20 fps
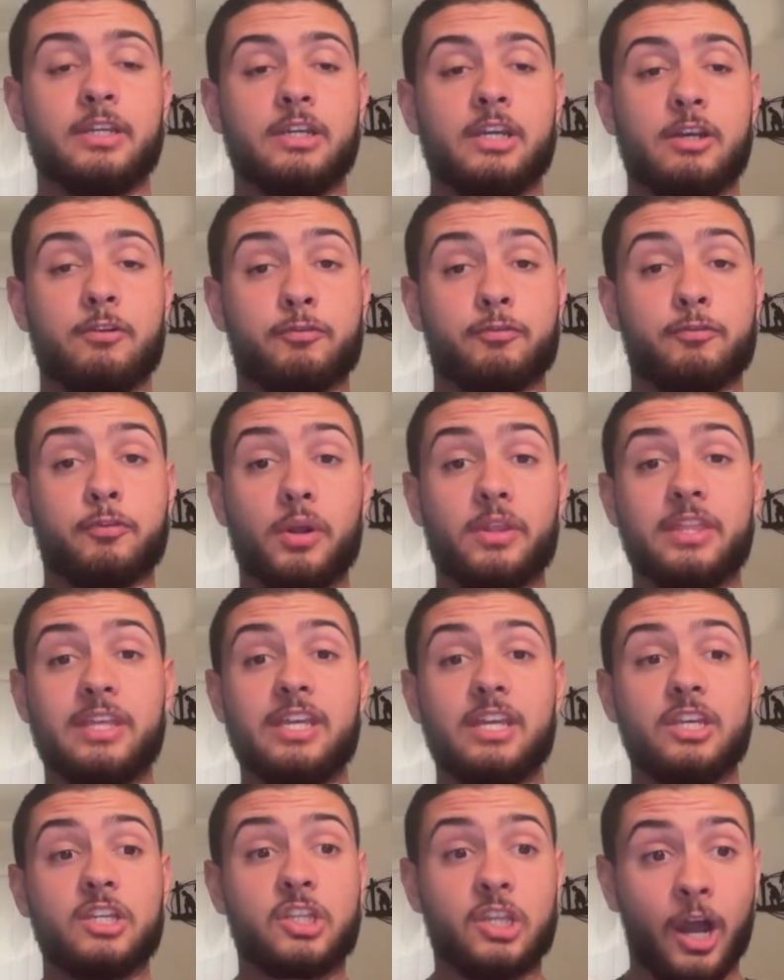for
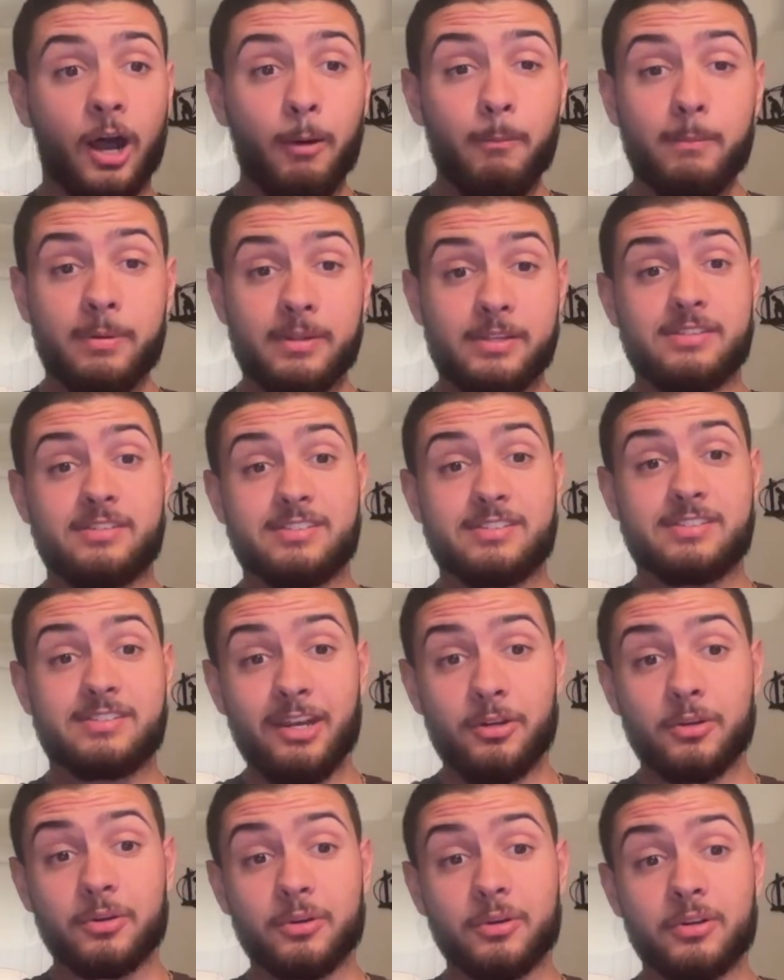the incumbent
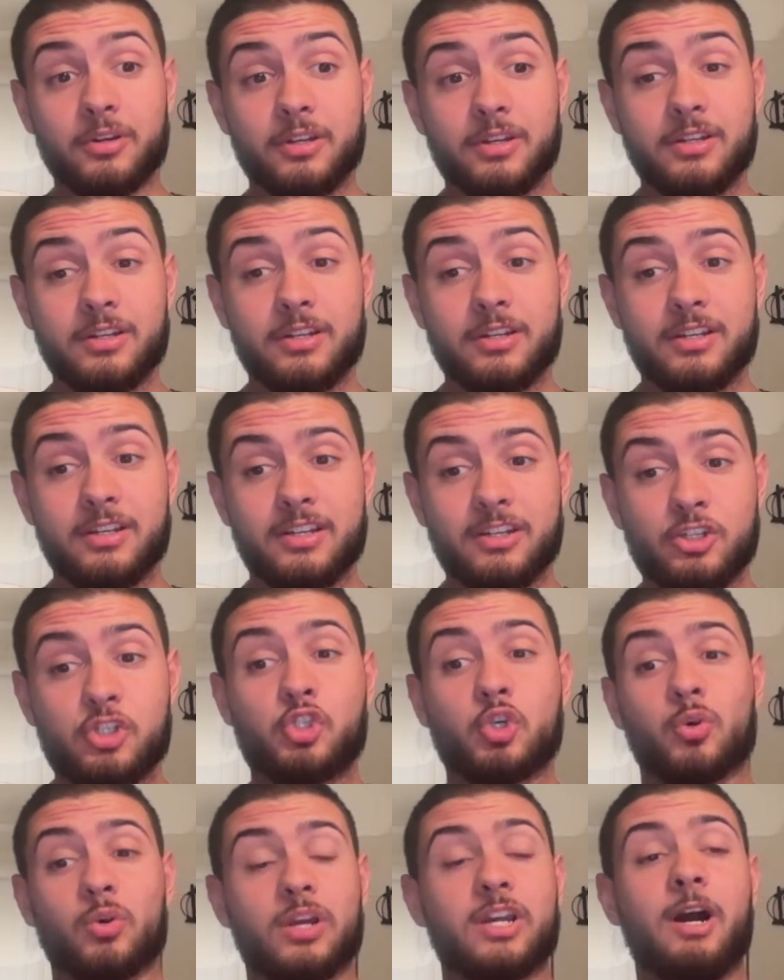senator
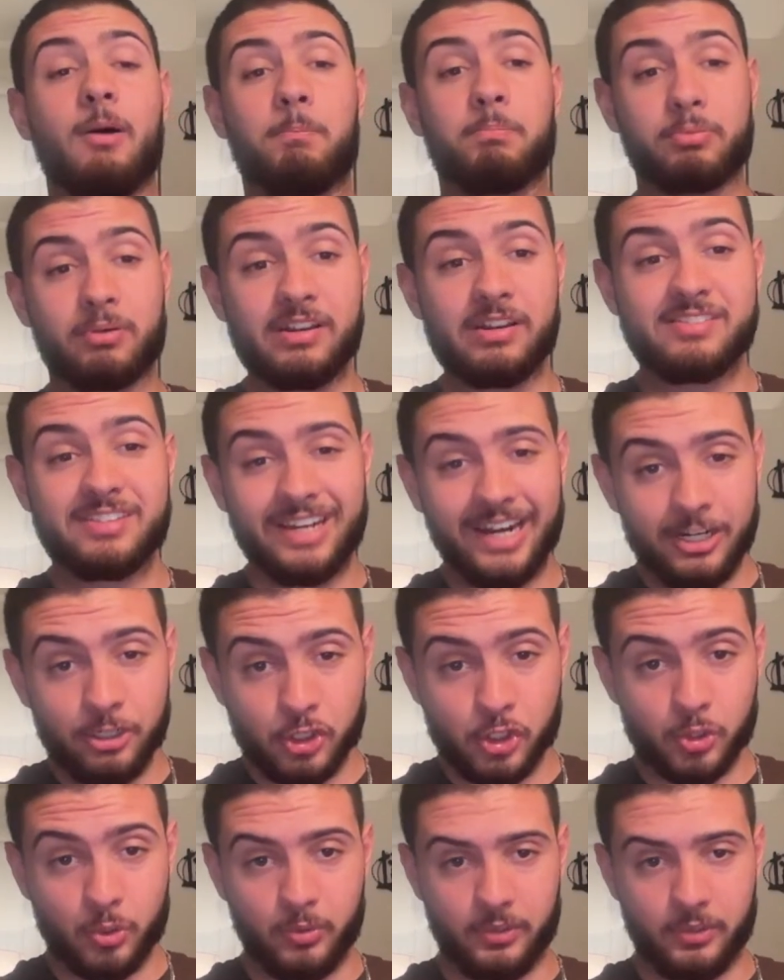during a presidential